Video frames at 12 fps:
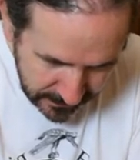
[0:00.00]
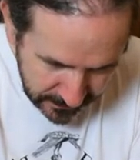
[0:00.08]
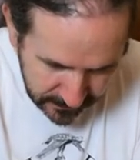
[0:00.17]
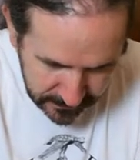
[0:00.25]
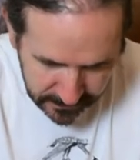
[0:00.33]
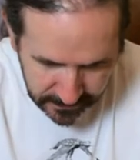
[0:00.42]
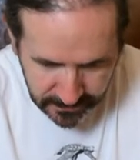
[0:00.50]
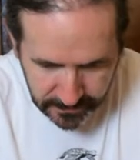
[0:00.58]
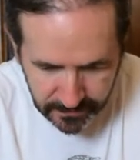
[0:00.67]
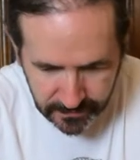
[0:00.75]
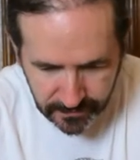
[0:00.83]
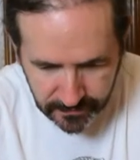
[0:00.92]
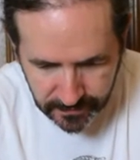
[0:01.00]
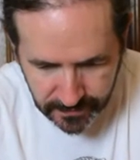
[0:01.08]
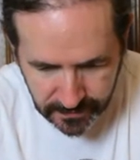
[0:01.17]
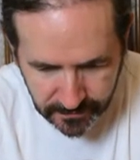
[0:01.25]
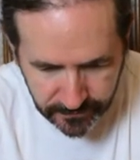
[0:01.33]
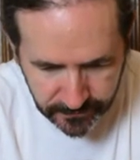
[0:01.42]
goes in here.
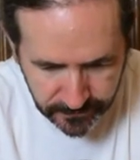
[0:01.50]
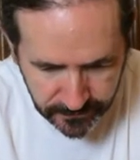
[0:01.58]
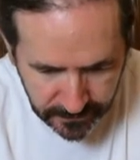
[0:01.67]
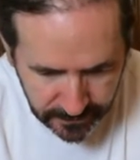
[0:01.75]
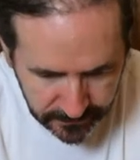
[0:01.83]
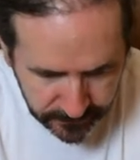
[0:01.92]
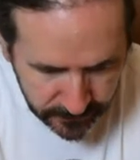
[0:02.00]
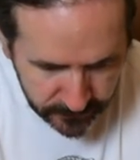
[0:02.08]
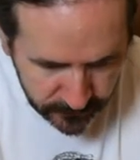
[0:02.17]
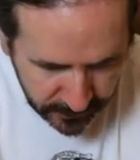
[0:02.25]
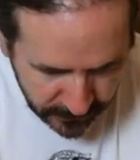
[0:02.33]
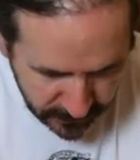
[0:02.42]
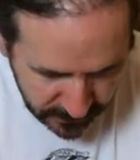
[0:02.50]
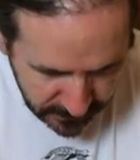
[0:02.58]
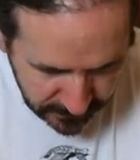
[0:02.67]
Already I'm feeling the frustration